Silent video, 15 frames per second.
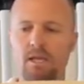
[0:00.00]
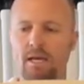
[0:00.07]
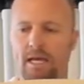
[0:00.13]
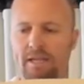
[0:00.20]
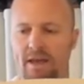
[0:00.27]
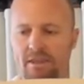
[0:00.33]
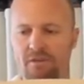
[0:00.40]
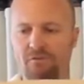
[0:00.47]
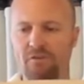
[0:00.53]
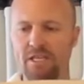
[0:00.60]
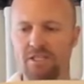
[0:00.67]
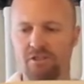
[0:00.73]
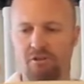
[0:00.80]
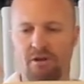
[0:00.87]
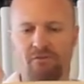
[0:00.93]
Another
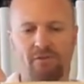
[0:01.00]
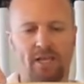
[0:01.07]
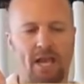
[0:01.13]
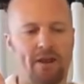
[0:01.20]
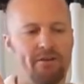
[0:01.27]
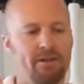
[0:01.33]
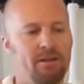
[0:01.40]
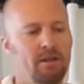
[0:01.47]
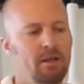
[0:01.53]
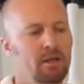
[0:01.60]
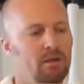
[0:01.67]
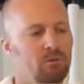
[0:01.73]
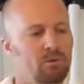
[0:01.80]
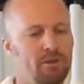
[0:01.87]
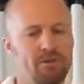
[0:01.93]
feature I've carried
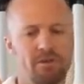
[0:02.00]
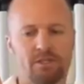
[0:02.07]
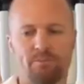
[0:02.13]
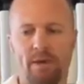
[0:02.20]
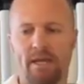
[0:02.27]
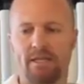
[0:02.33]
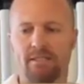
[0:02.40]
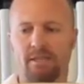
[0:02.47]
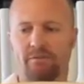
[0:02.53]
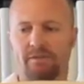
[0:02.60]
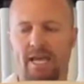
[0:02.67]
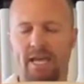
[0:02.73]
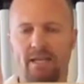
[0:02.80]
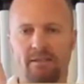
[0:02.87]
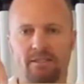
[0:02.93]
with this bat is I've
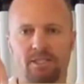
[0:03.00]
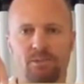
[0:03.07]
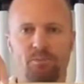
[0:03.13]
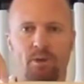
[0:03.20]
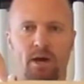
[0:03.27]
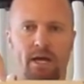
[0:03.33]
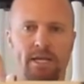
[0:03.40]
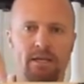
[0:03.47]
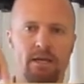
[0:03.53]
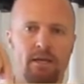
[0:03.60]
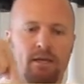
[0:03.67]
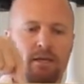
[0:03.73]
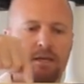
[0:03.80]
taken the spine